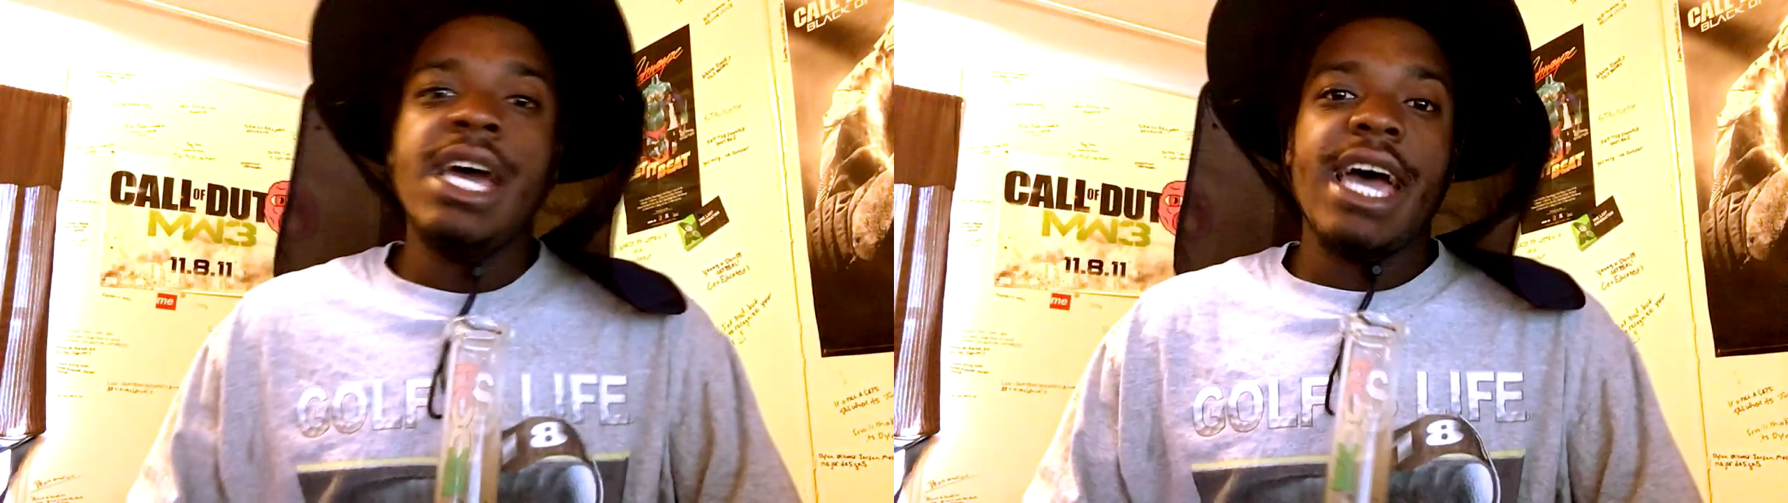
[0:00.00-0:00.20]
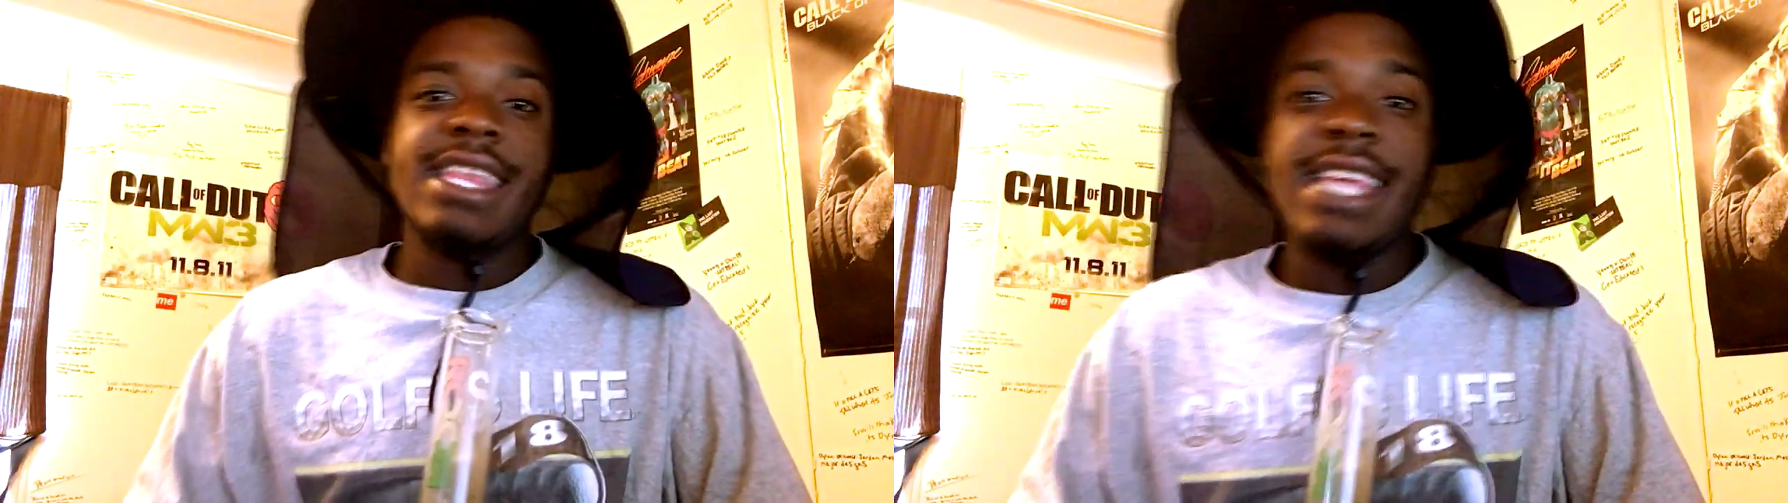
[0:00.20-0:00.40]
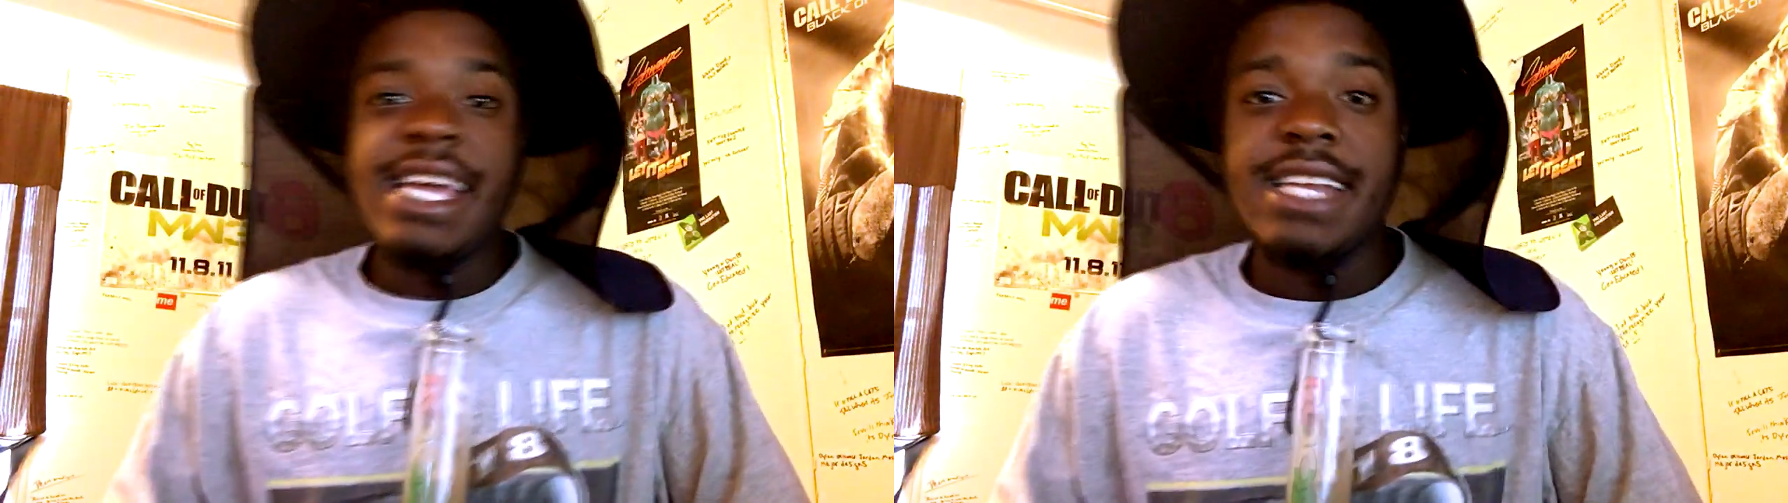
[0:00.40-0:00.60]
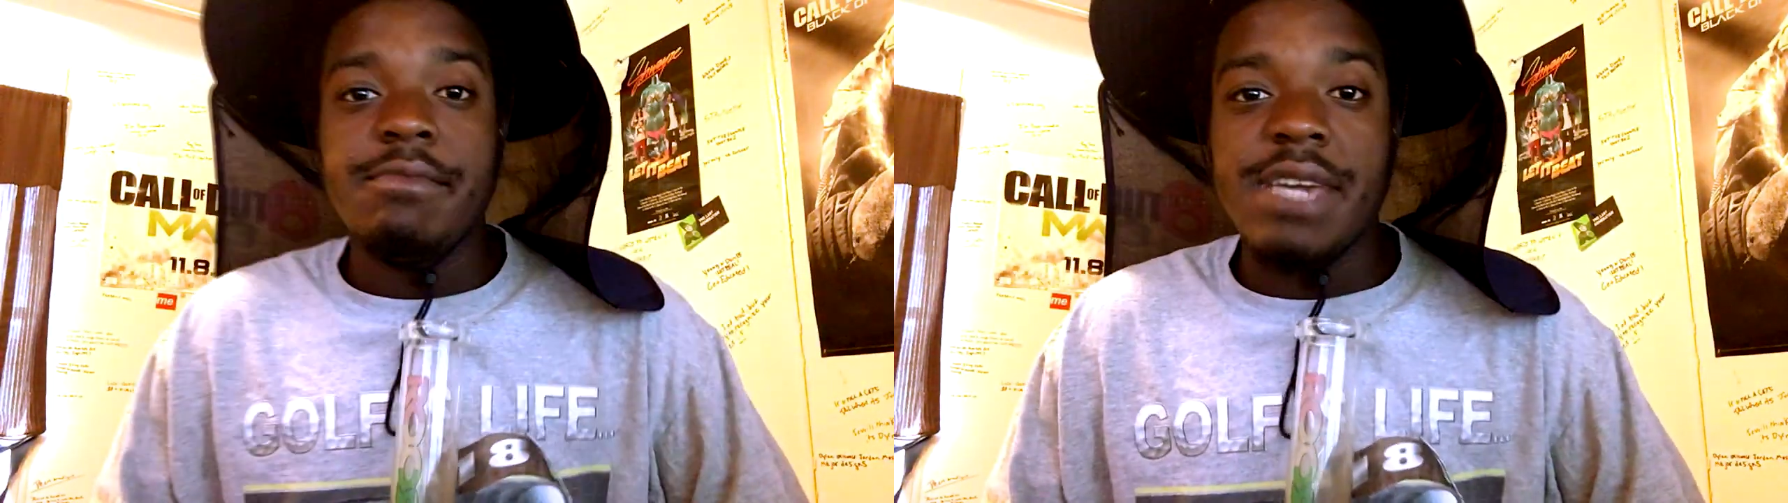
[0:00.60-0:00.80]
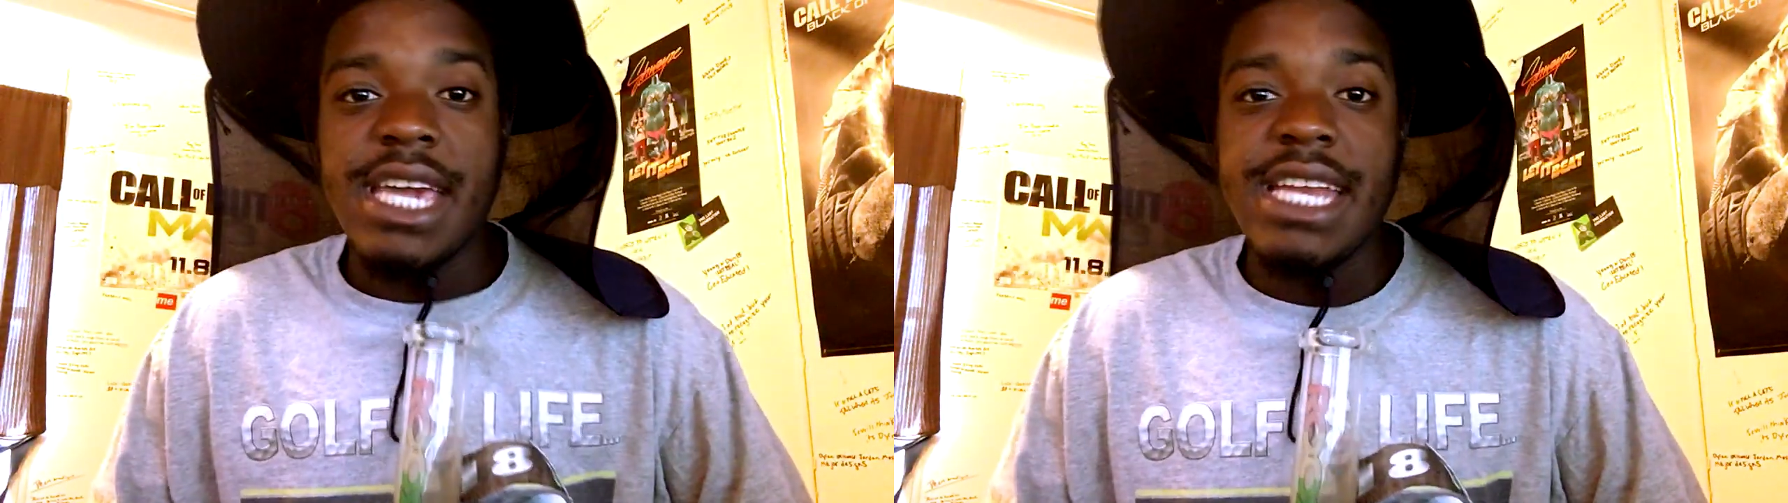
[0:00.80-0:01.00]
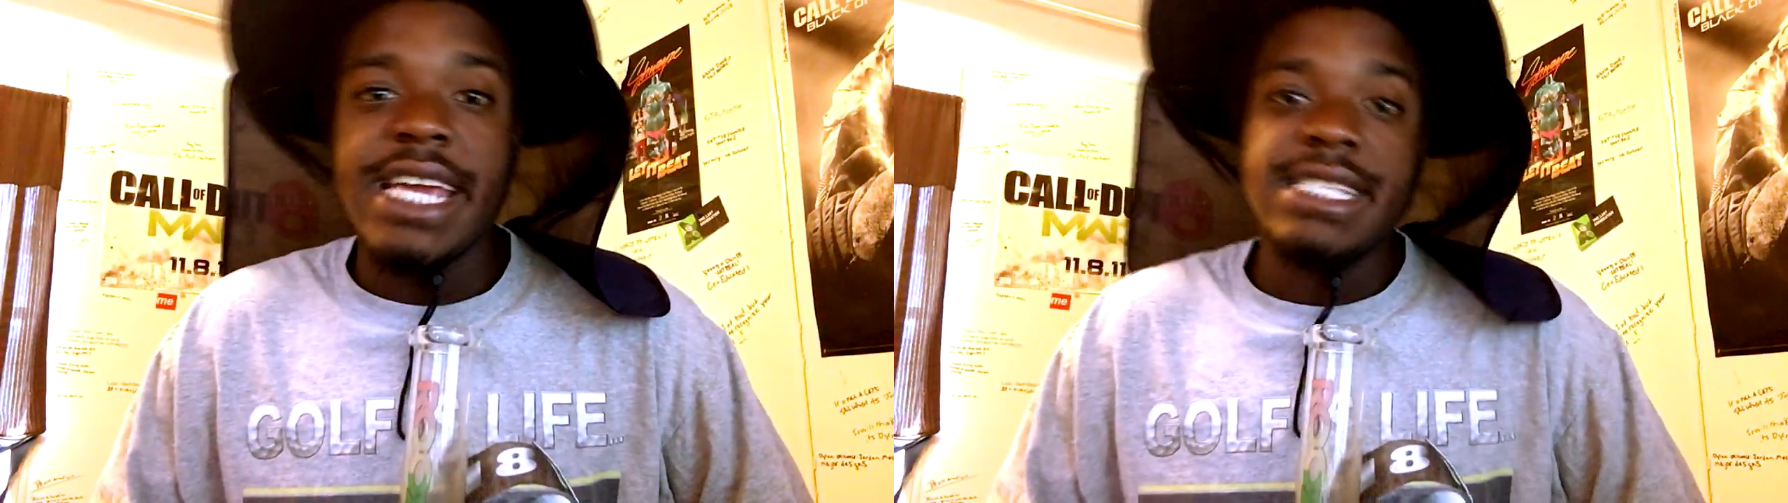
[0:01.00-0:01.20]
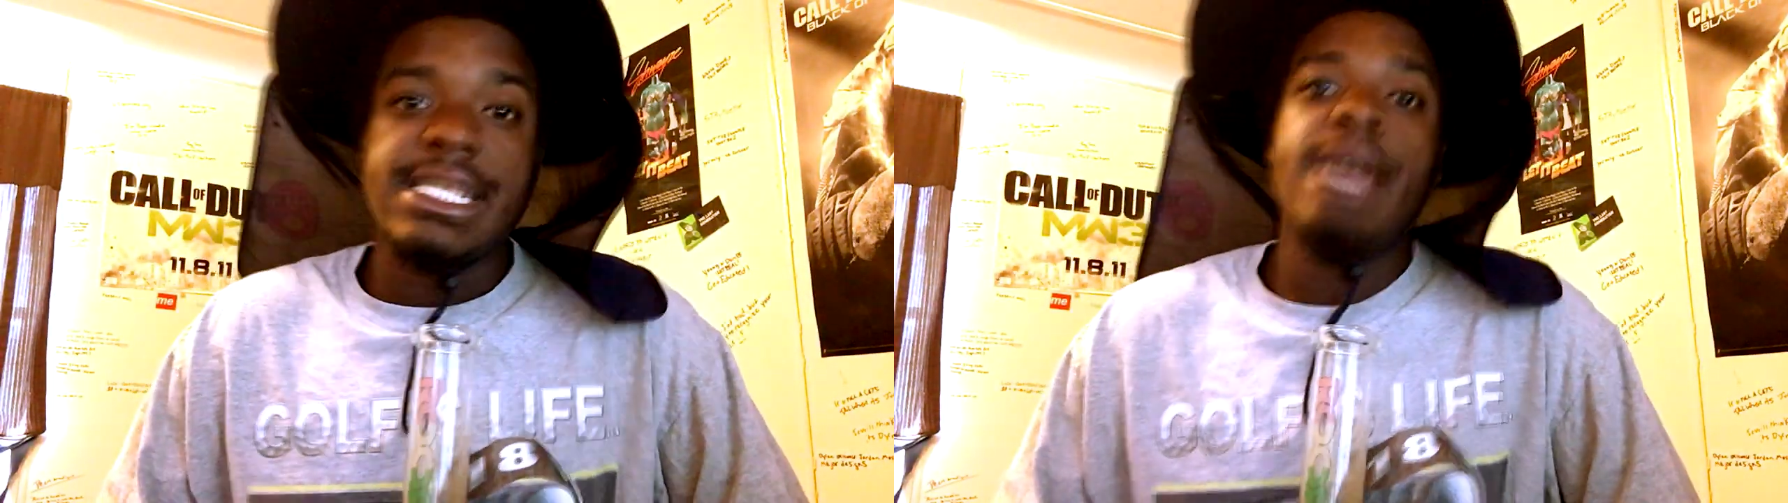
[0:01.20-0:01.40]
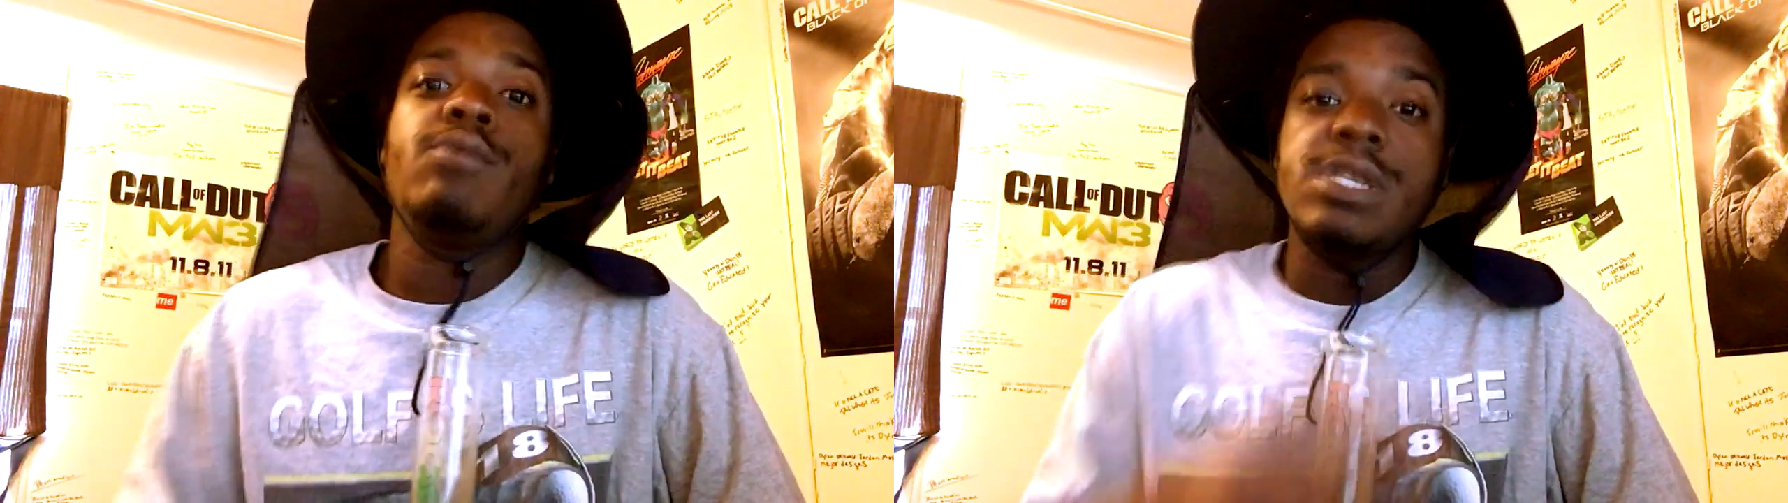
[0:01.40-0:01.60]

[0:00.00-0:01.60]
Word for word: I think in the beginning his name